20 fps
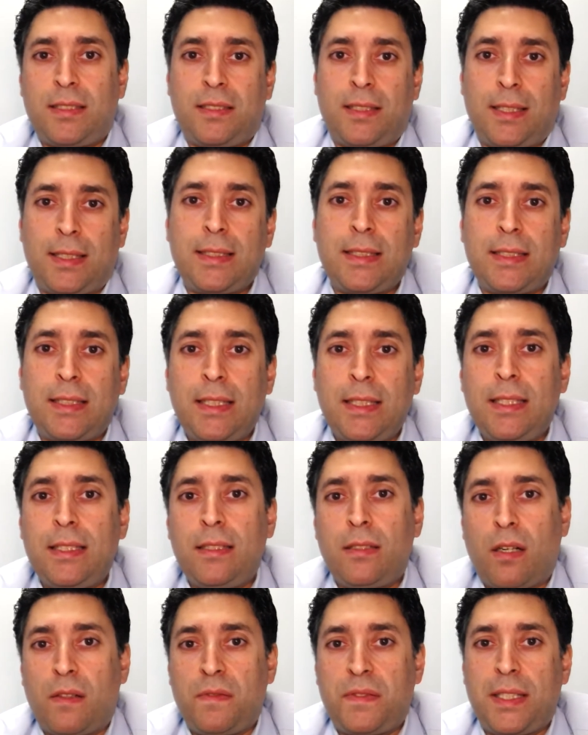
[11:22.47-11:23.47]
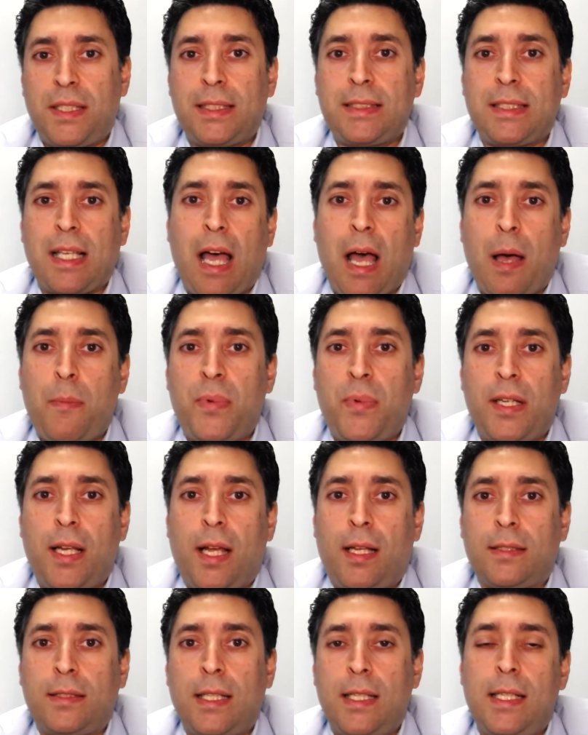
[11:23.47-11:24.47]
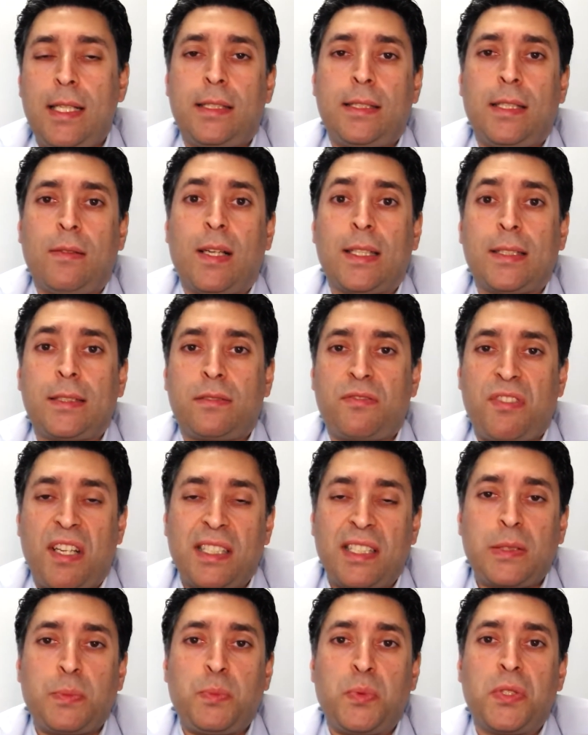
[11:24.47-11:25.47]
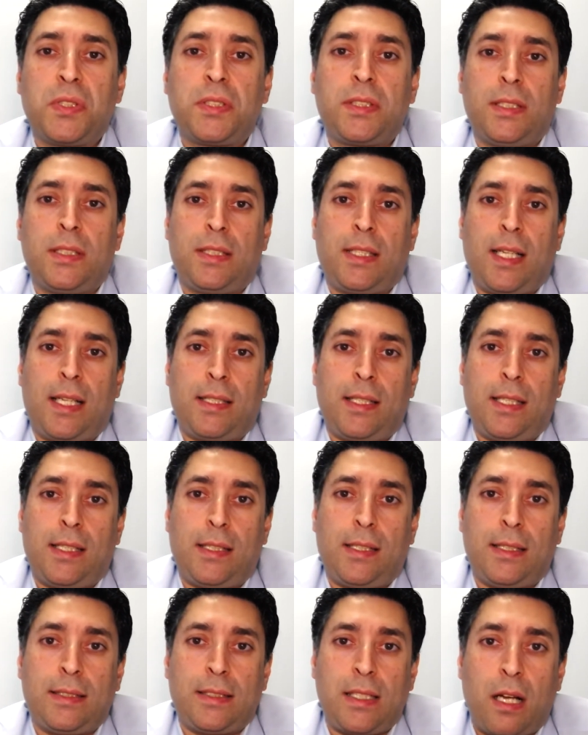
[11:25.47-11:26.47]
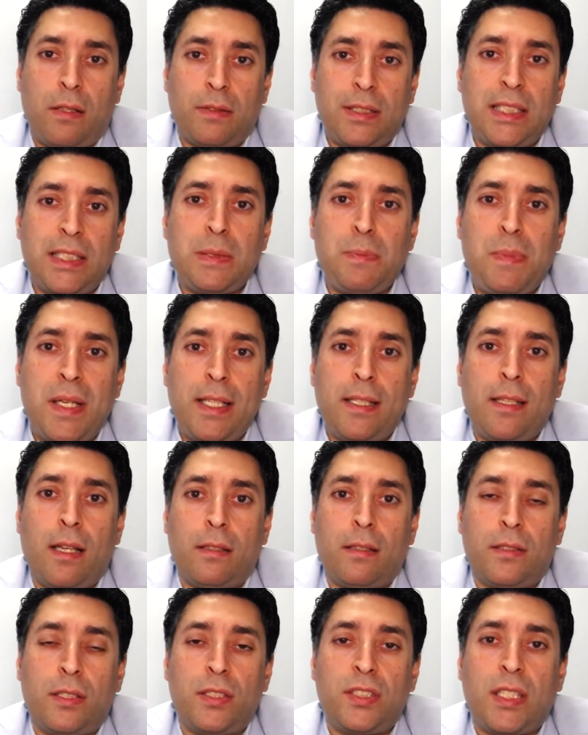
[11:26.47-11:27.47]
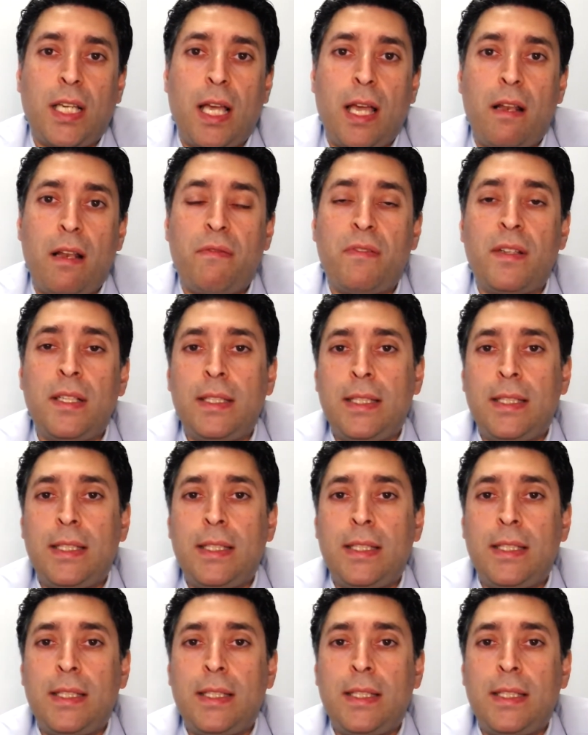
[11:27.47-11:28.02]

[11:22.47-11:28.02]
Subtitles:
the seed of this apple until it was transported and it is now displayed on the shelf.